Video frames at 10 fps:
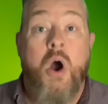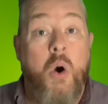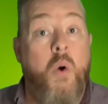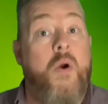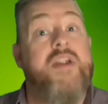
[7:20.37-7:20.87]

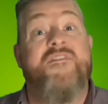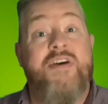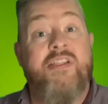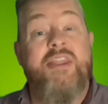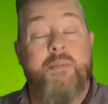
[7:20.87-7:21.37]
or to
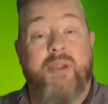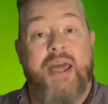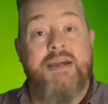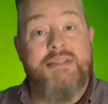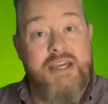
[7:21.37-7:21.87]
fill in the
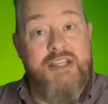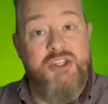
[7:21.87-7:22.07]
blanks in